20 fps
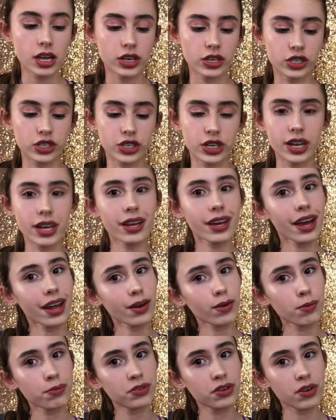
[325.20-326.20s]
she kind
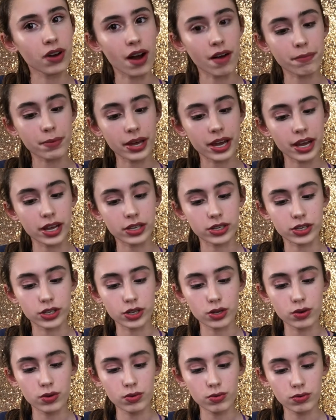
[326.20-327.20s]
of rips you off because
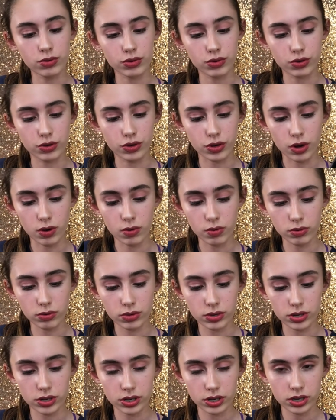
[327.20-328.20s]
you
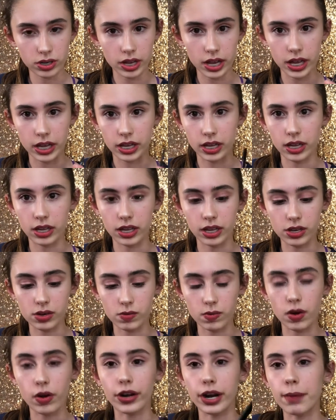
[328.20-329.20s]
don't, like, get to
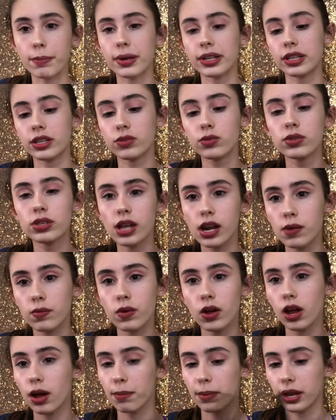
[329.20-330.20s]
roll it up. Like, this one's not a
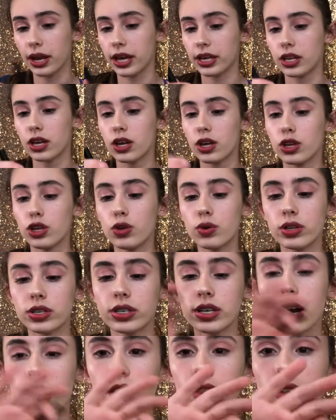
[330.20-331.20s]
roll up, but, like, you can
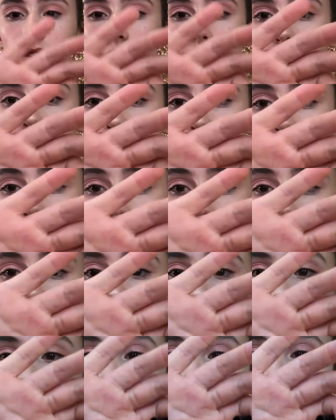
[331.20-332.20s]
tell this type of
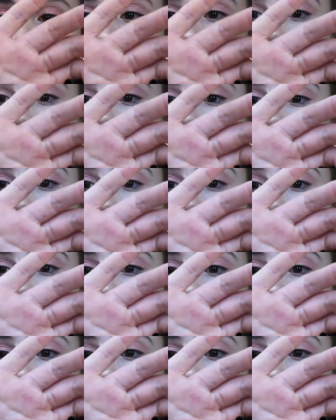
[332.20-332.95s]
tip, like, you